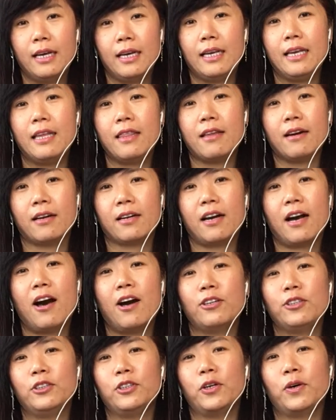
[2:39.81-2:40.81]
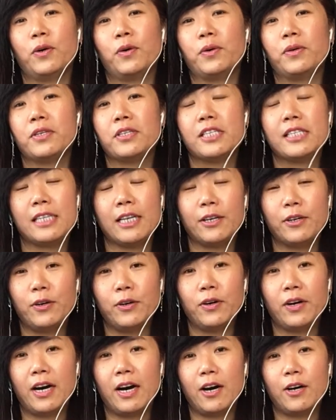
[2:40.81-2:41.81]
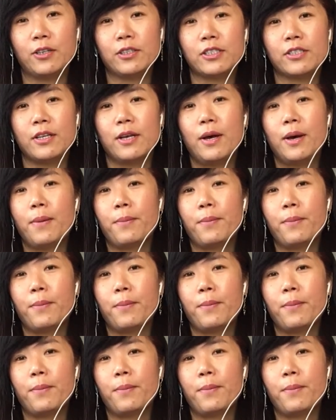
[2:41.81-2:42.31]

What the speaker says: either condo, single house,